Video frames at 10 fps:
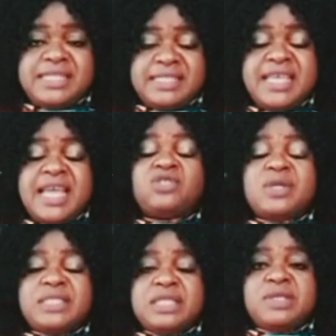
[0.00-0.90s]
this year
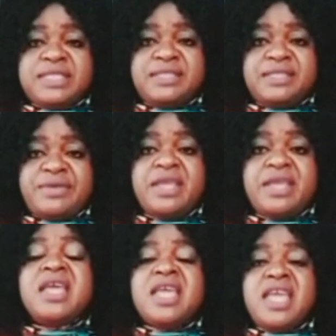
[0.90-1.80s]

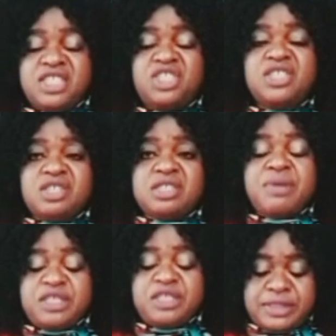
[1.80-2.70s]
2023 in Jesus'
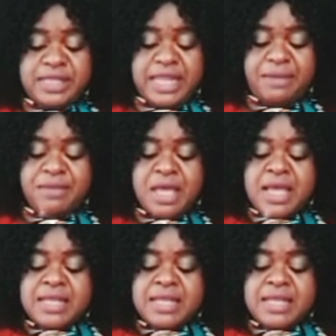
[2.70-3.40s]
precious name.